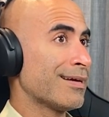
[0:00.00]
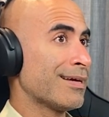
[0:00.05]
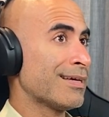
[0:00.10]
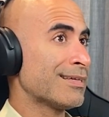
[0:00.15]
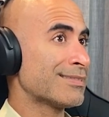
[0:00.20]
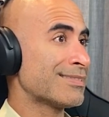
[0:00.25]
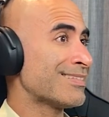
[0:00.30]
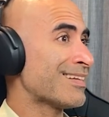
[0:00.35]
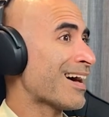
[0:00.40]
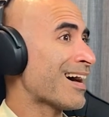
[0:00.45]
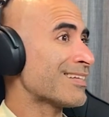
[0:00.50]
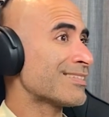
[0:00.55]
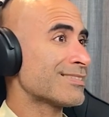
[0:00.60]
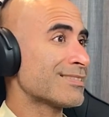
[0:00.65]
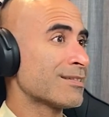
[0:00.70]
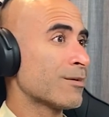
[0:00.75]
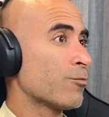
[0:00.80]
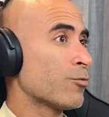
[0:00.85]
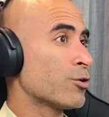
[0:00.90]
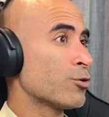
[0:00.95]
is not
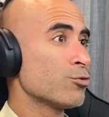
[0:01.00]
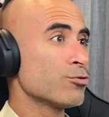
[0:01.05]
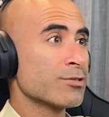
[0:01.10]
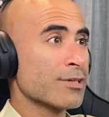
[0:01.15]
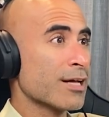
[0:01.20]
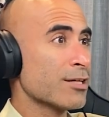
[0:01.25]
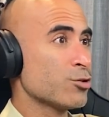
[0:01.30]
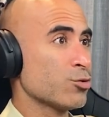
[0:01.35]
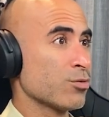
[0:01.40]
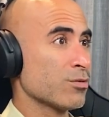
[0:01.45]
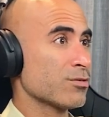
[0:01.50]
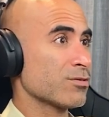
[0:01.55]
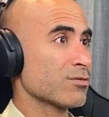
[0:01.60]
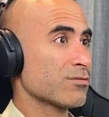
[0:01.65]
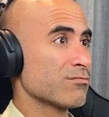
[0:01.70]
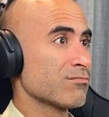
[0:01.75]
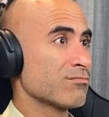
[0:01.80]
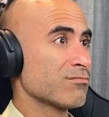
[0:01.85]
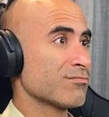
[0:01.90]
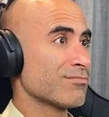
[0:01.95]
someone who schedules,
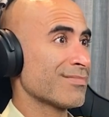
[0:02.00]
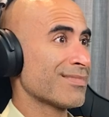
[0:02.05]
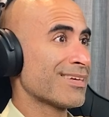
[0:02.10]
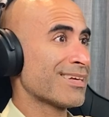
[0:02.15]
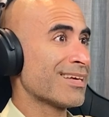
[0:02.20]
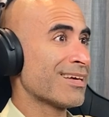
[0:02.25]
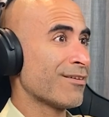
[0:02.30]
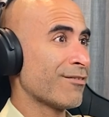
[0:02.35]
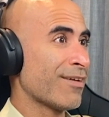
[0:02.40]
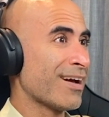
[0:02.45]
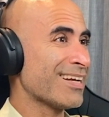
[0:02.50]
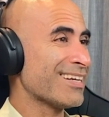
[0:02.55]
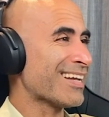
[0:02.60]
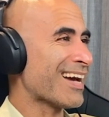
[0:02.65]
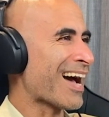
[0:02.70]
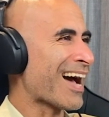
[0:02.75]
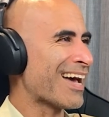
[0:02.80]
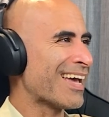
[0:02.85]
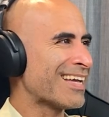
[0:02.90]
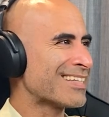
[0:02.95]
mm. right?
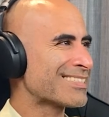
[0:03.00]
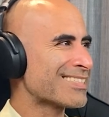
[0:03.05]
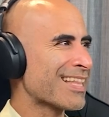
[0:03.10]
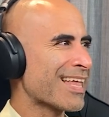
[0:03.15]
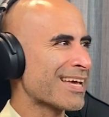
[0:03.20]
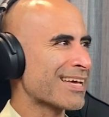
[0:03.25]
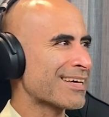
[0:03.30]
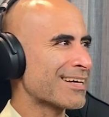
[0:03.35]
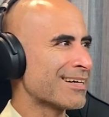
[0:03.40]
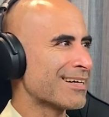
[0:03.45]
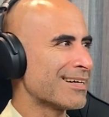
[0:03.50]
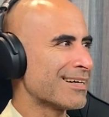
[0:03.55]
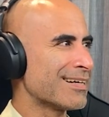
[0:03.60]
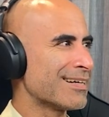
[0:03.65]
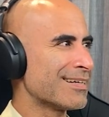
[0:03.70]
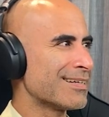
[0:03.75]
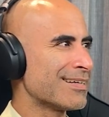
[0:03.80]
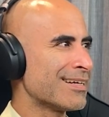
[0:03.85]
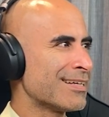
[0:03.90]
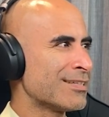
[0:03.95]
It's like,
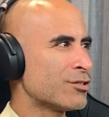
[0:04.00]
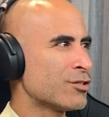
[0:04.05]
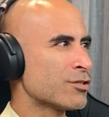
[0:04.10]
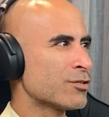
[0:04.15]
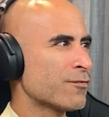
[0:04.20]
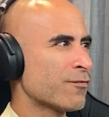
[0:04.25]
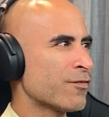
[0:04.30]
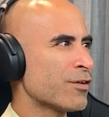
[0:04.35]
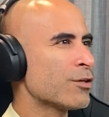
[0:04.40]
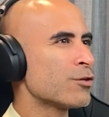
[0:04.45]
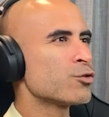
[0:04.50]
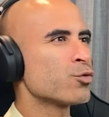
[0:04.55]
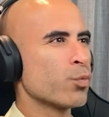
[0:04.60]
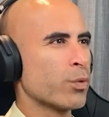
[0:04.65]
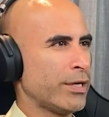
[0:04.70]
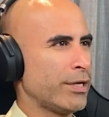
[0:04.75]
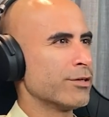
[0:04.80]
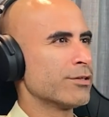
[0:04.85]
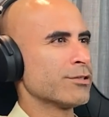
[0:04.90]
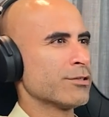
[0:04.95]
uh, it just feels
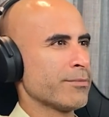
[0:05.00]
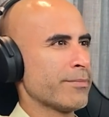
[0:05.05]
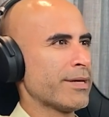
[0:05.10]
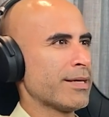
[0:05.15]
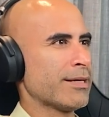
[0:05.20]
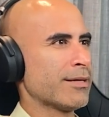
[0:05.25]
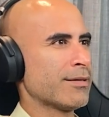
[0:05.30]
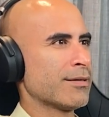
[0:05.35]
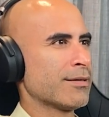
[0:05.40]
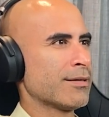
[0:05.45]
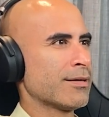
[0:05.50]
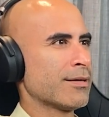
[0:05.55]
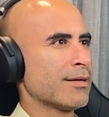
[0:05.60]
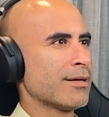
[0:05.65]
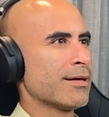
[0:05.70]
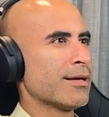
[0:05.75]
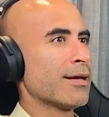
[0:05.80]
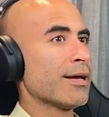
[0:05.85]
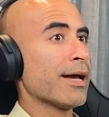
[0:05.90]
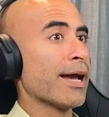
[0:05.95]
weird to me.
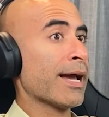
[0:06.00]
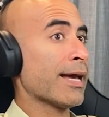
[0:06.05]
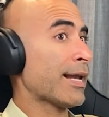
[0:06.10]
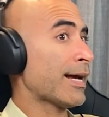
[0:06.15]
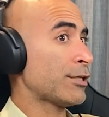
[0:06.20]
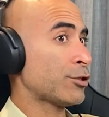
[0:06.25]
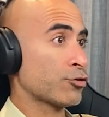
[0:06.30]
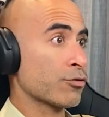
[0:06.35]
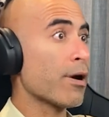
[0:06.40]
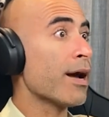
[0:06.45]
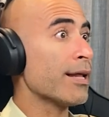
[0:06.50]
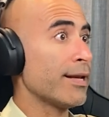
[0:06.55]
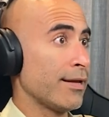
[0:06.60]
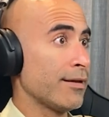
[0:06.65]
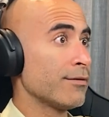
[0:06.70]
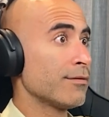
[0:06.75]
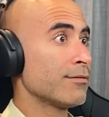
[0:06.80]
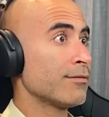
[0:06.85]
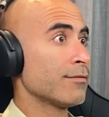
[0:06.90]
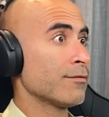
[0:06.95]
And I tried
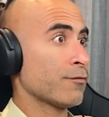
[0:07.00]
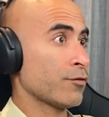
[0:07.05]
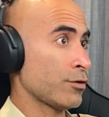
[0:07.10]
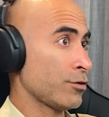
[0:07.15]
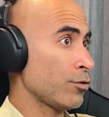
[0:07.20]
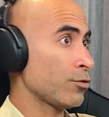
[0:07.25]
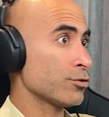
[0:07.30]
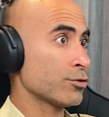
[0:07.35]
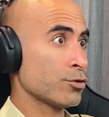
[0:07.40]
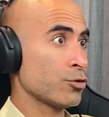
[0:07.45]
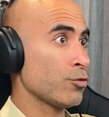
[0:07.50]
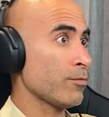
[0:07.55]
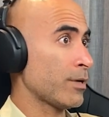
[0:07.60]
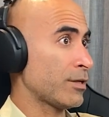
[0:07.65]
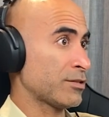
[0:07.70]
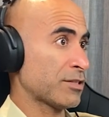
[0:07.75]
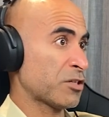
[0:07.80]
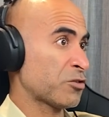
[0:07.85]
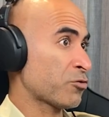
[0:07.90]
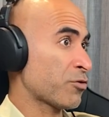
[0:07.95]
it for those two
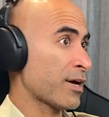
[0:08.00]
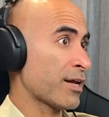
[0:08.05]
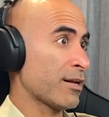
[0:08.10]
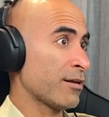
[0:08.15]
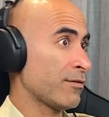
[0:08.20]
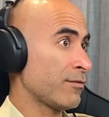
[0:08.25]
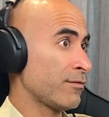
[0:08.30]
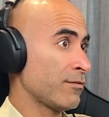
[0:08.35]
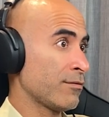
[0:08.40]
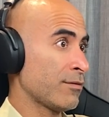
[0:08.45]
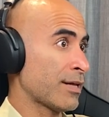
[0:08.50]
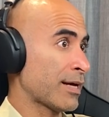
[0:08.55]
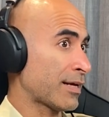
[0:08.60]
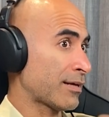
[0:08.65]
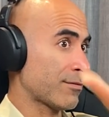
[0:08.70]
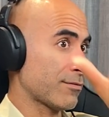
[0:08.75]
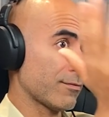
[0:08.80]
months. I tried it like